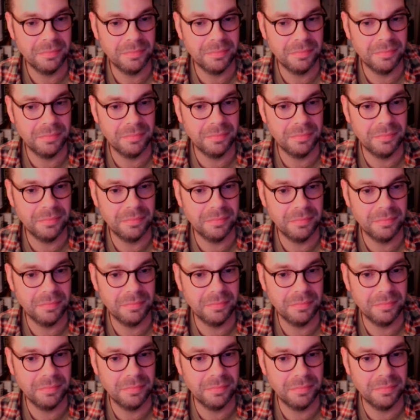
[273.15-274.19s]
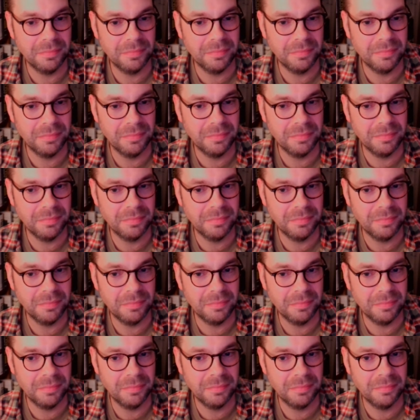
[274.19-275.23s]

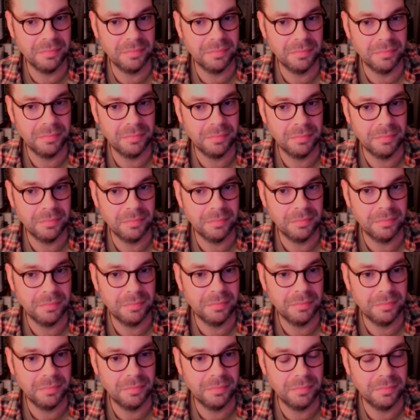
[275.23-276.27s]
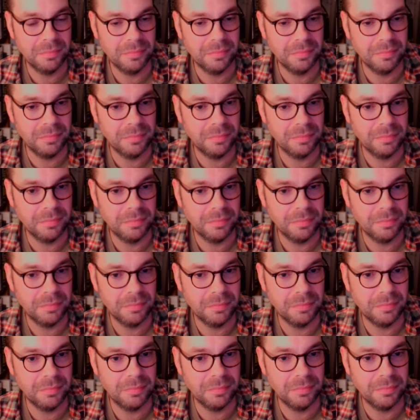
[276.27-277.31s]

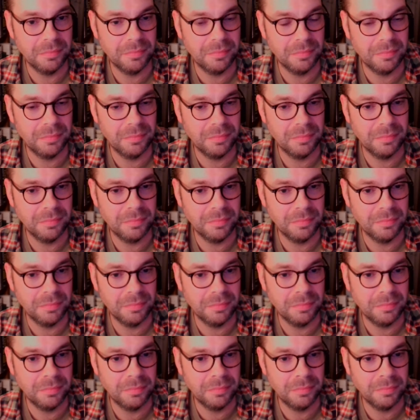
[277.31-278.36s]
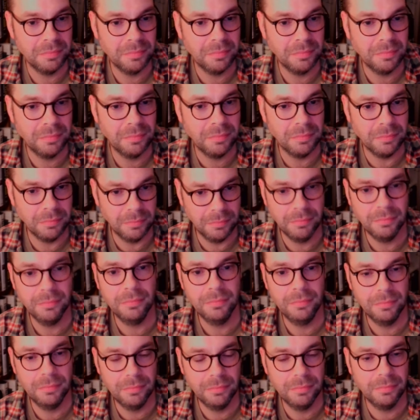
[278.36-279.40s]

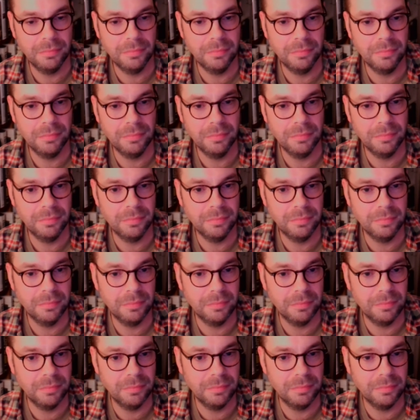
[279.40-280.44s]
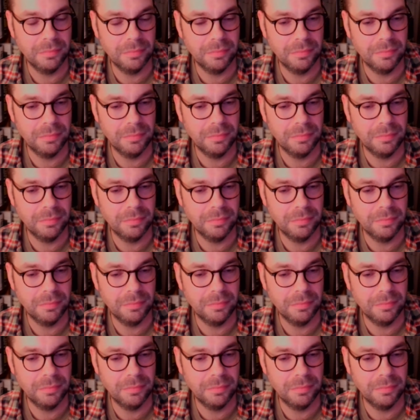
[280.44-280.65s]
This person isn't speaking.